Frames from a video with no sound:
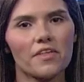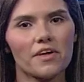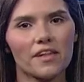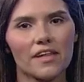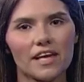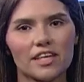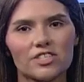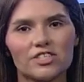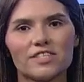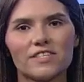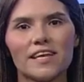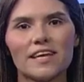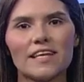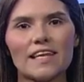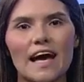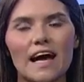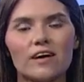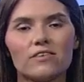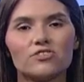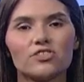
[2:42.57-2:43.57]
Election Day
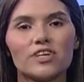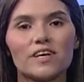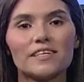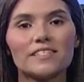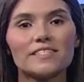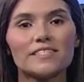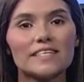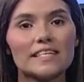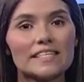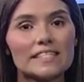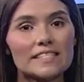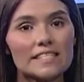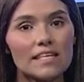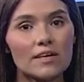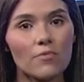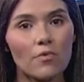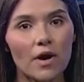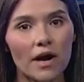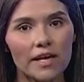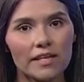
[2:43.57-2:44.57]
now just
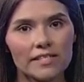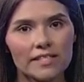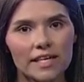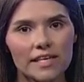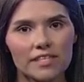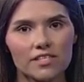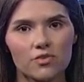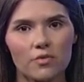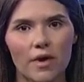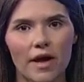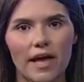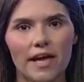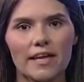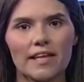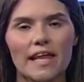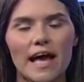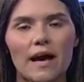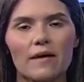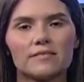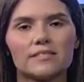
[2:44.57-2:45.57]
61 days away,
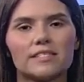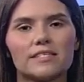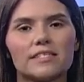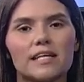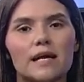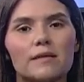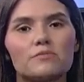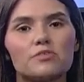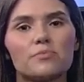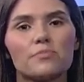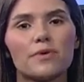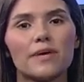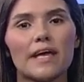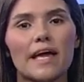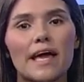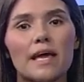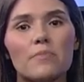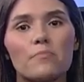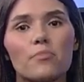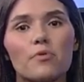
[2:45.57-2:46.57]
now is the time to
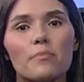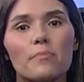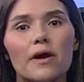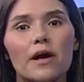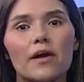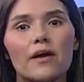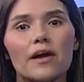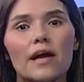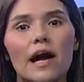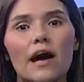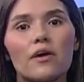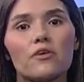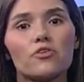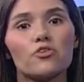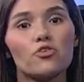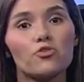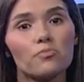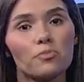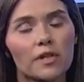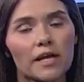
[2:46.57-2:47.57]
begin preparing how
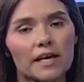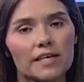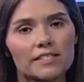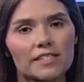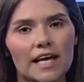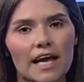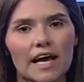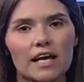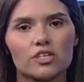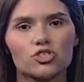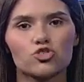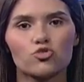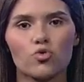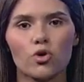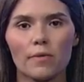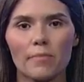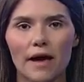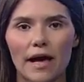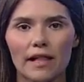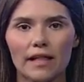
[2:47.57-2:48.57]
you plan to cast
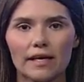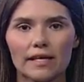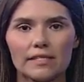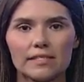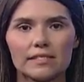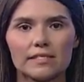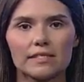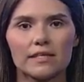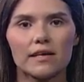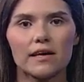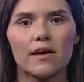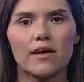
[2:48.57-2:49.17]
your ballot.